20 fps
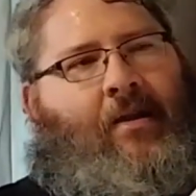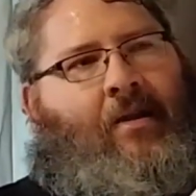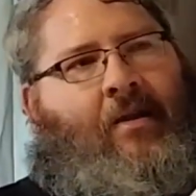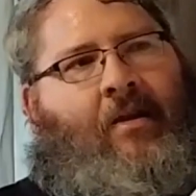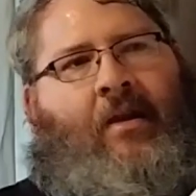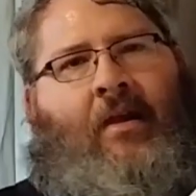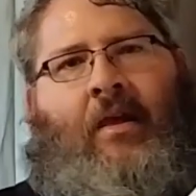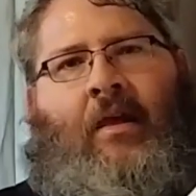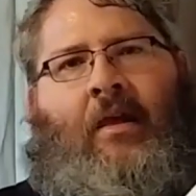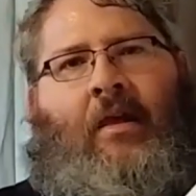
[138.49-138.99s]
And
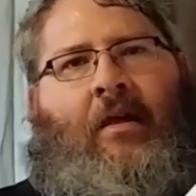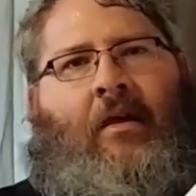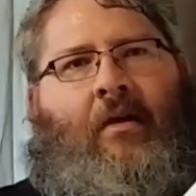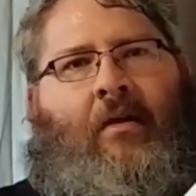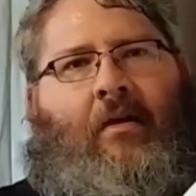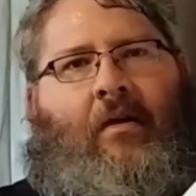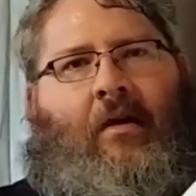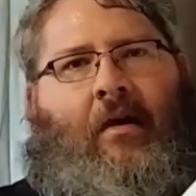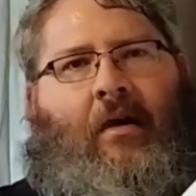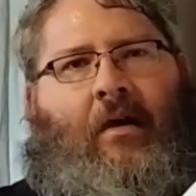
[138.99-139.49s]

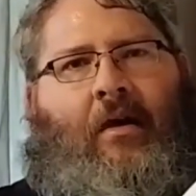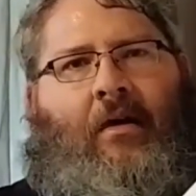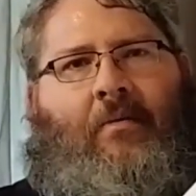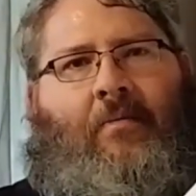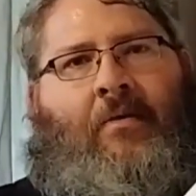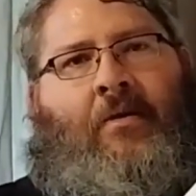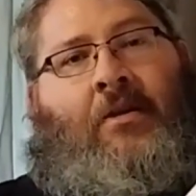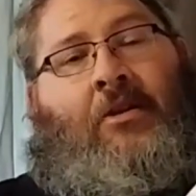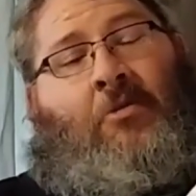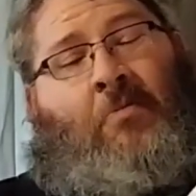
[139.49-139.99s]

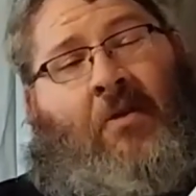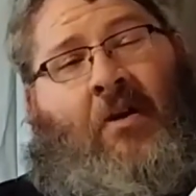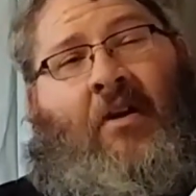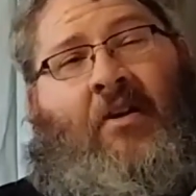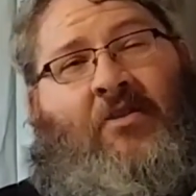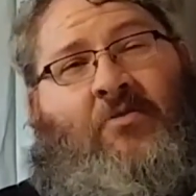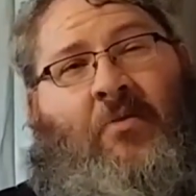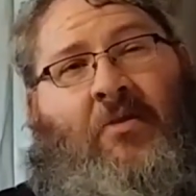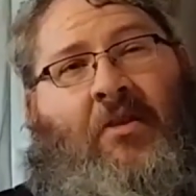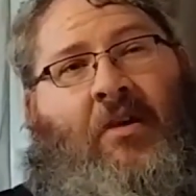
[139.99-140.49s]
to be
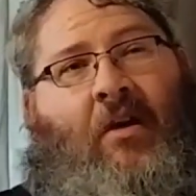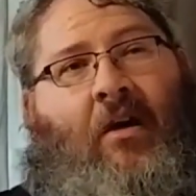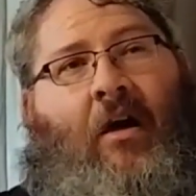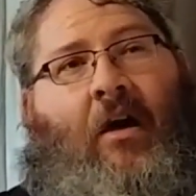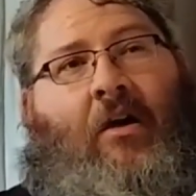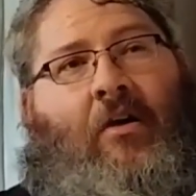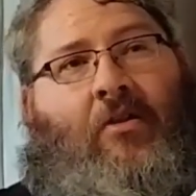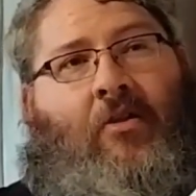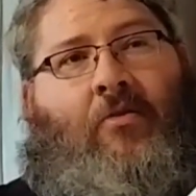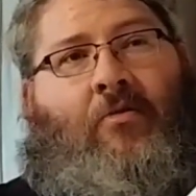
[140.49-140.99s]
honest with you,
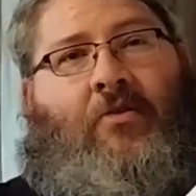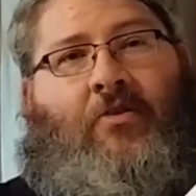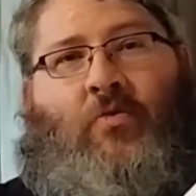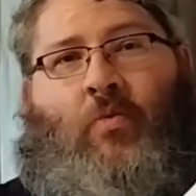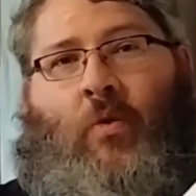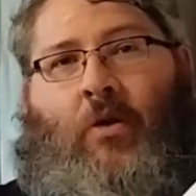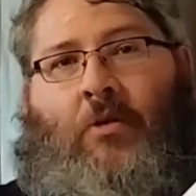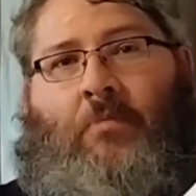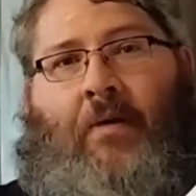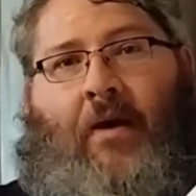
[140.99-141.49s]
hot glue just
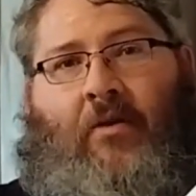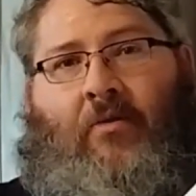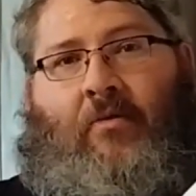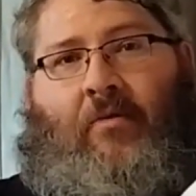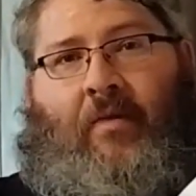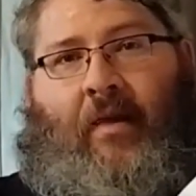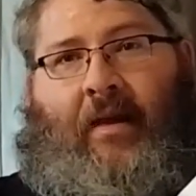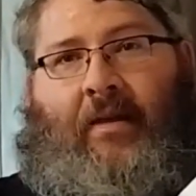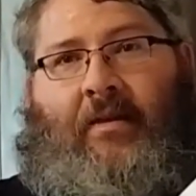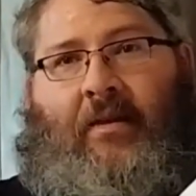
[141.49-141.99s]
worked better
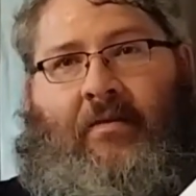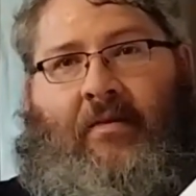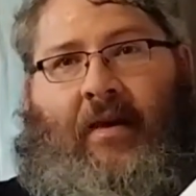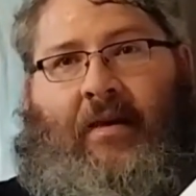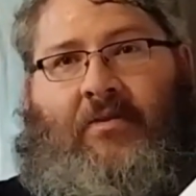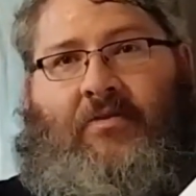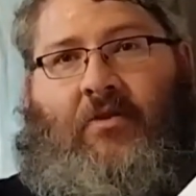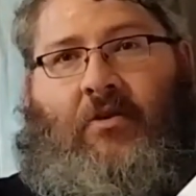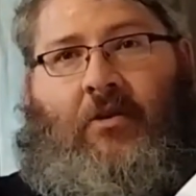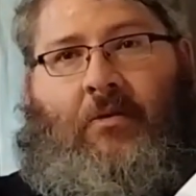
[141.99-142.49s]
in
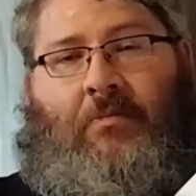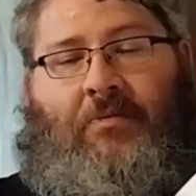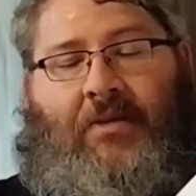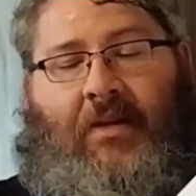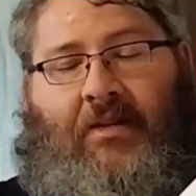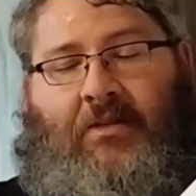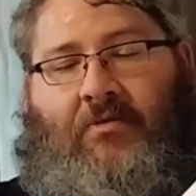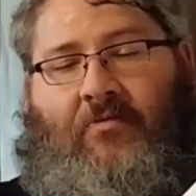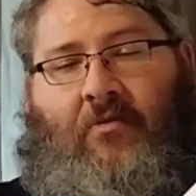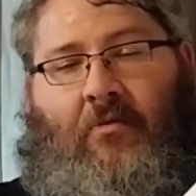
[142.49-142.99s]
that
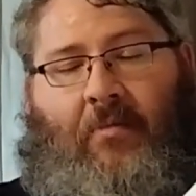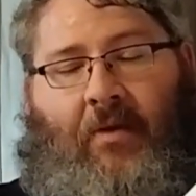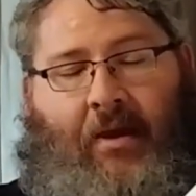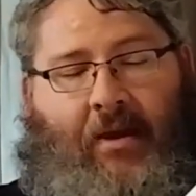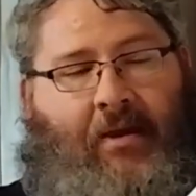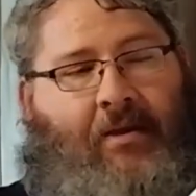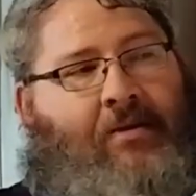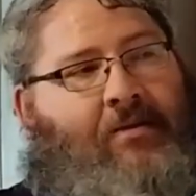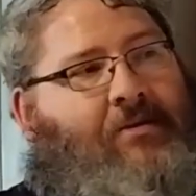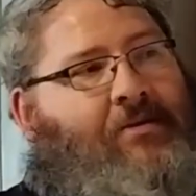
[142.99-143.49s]
circumstance for
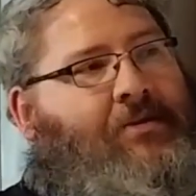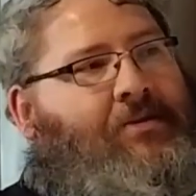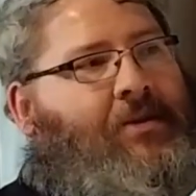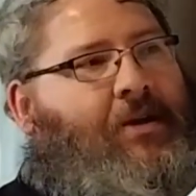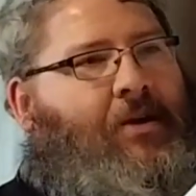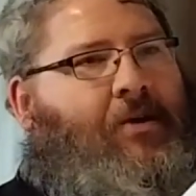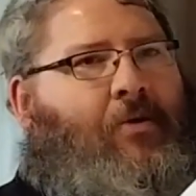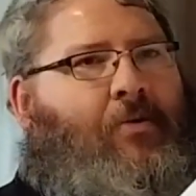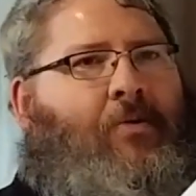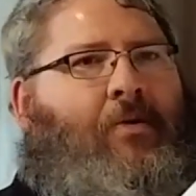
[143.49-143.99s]
me.
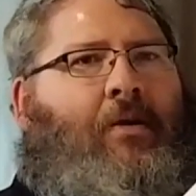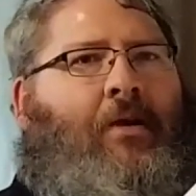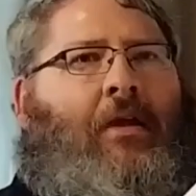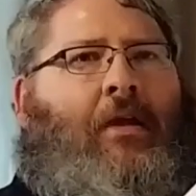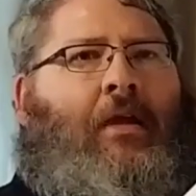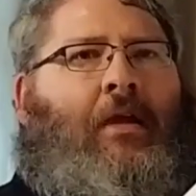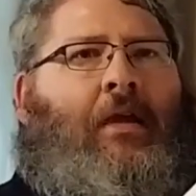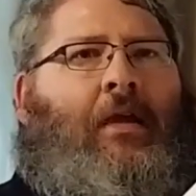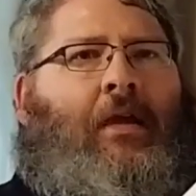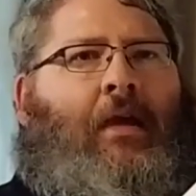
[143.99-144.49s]
So
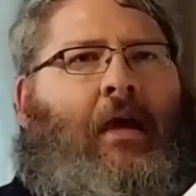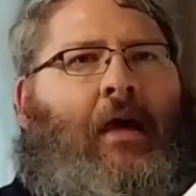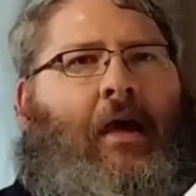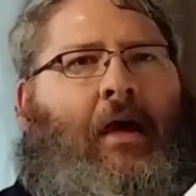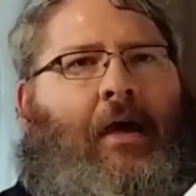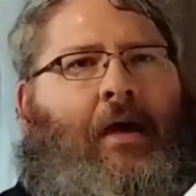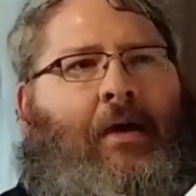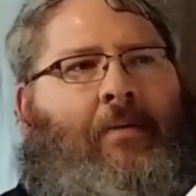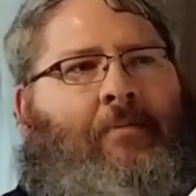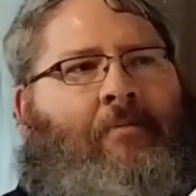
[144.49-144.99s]

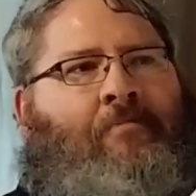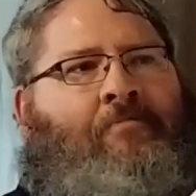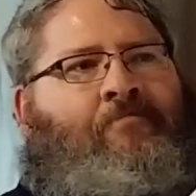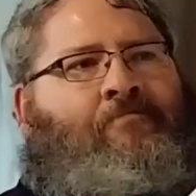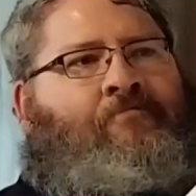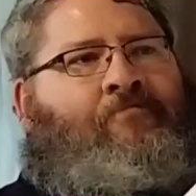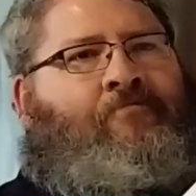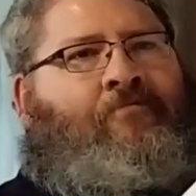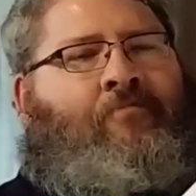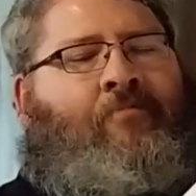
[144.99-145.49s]

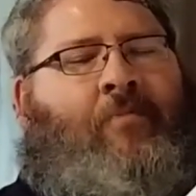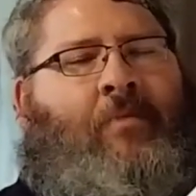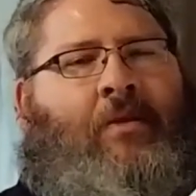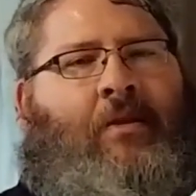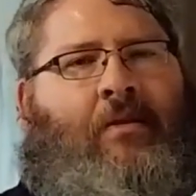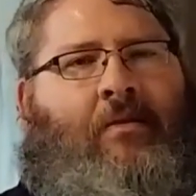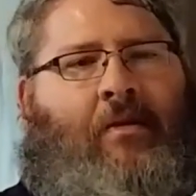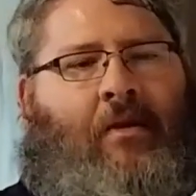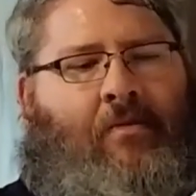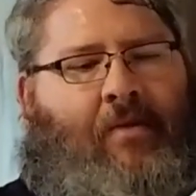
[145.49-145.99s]

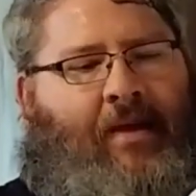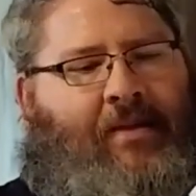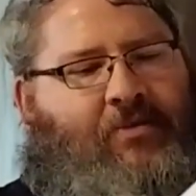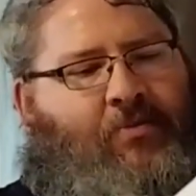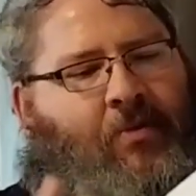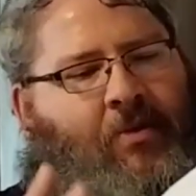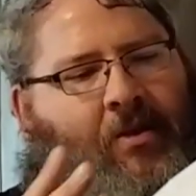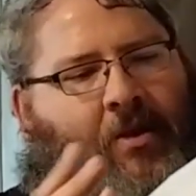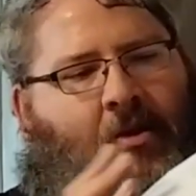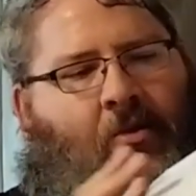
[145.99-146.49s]

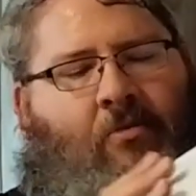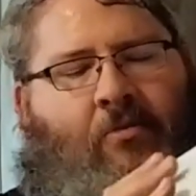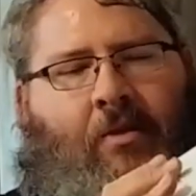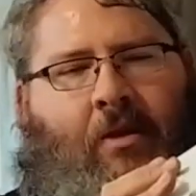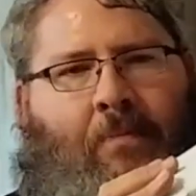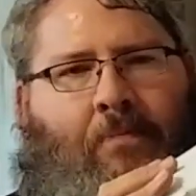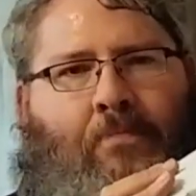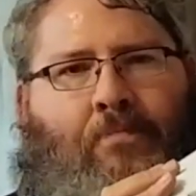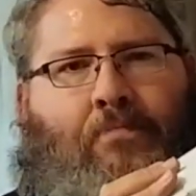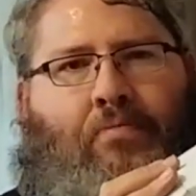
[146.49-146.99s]
that's one of the
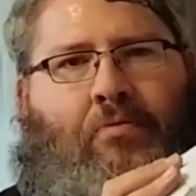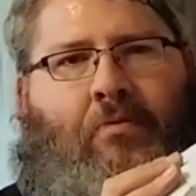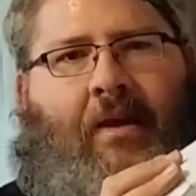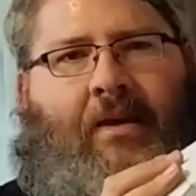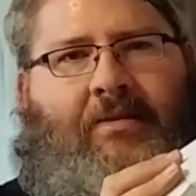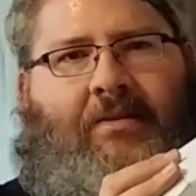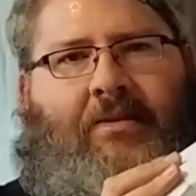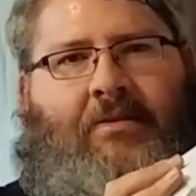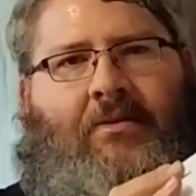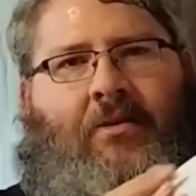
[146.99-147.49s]
only
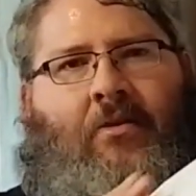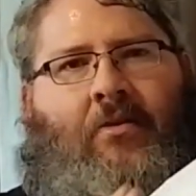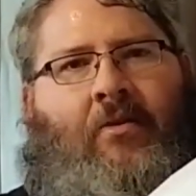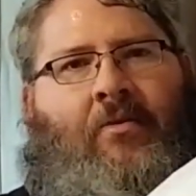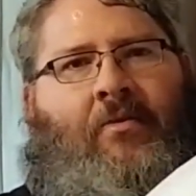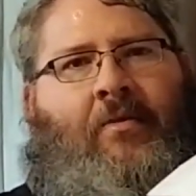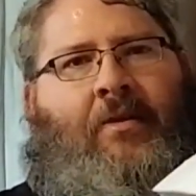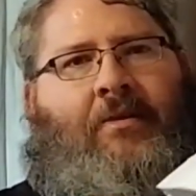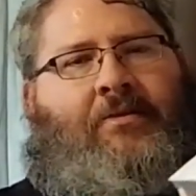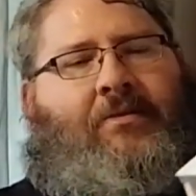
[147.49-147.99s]
places
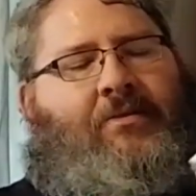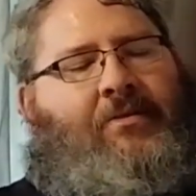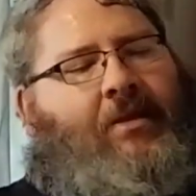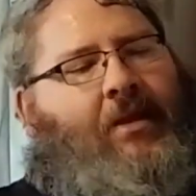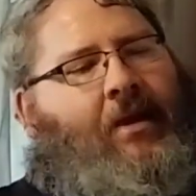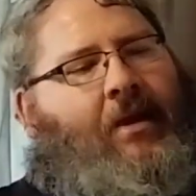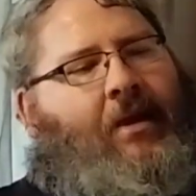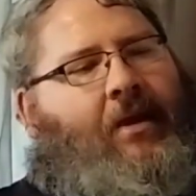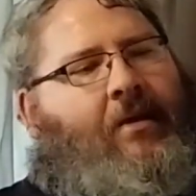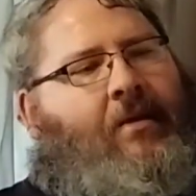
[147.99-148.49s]
on this
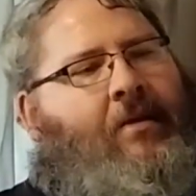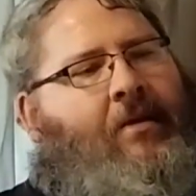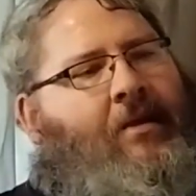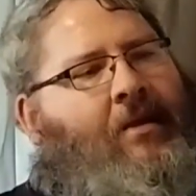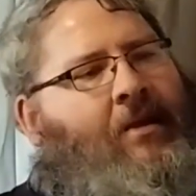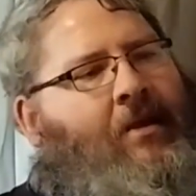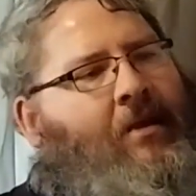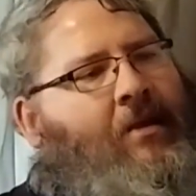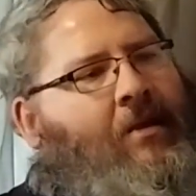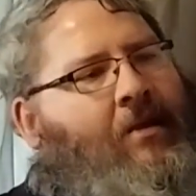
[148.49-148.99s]

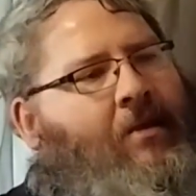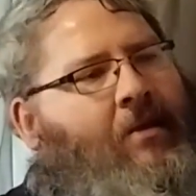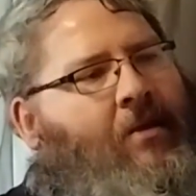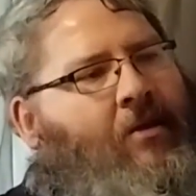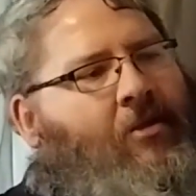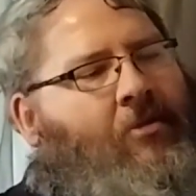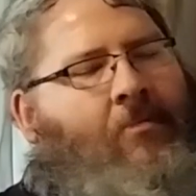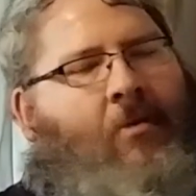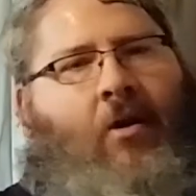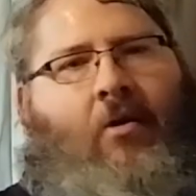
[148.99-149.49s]

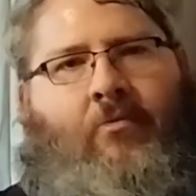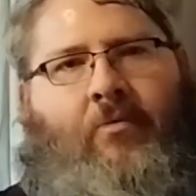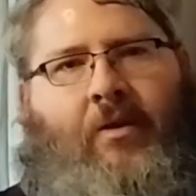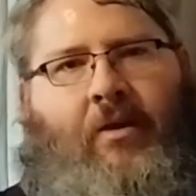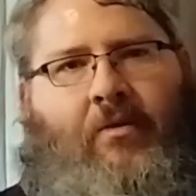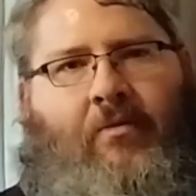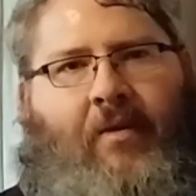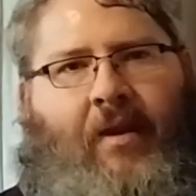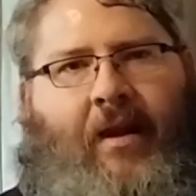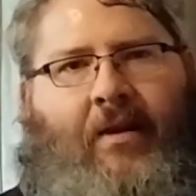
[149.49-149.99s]
on the model
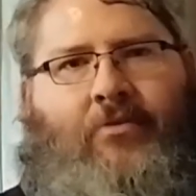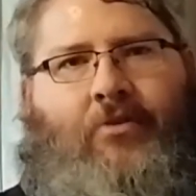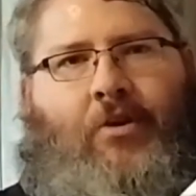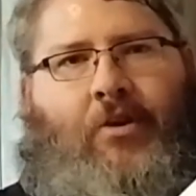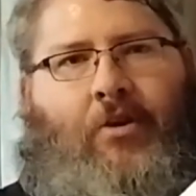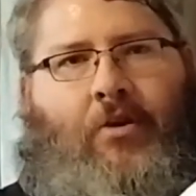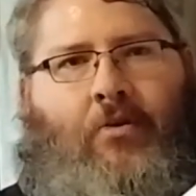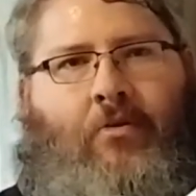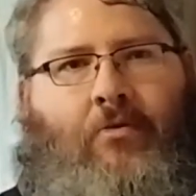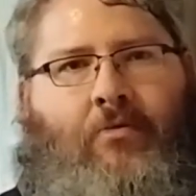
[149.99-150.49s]
here that
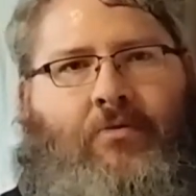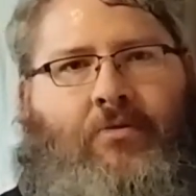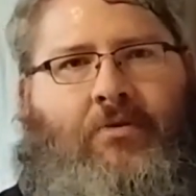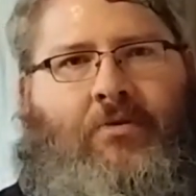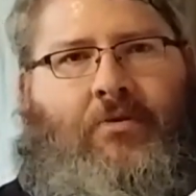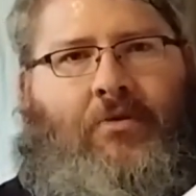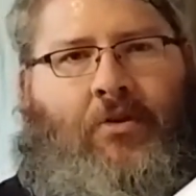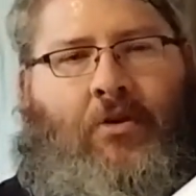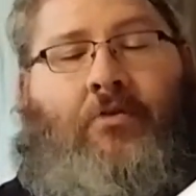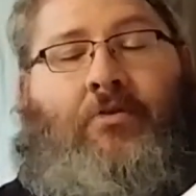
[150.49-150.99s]
actually
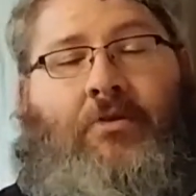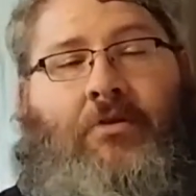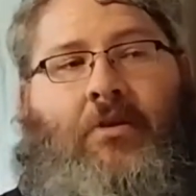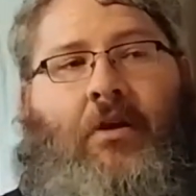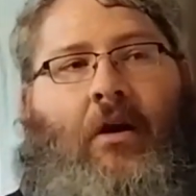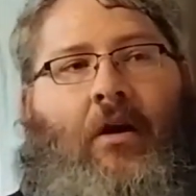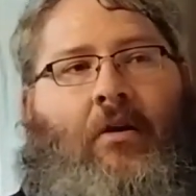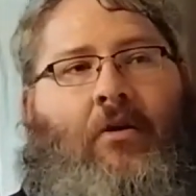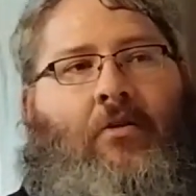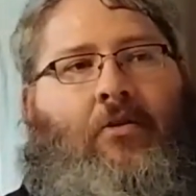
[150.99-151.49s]
uses
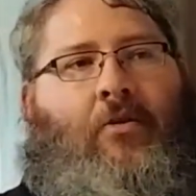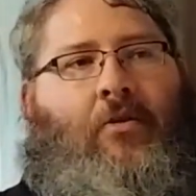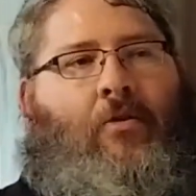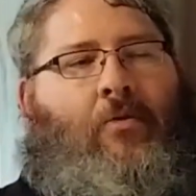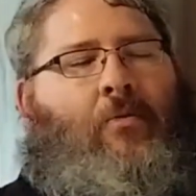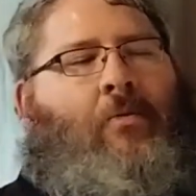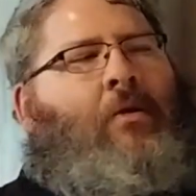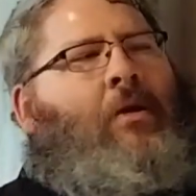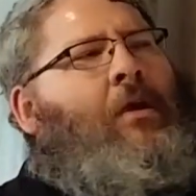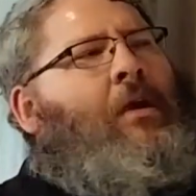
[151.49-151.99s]
hot
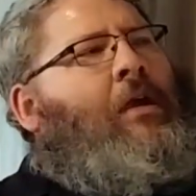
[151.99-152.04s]
glue.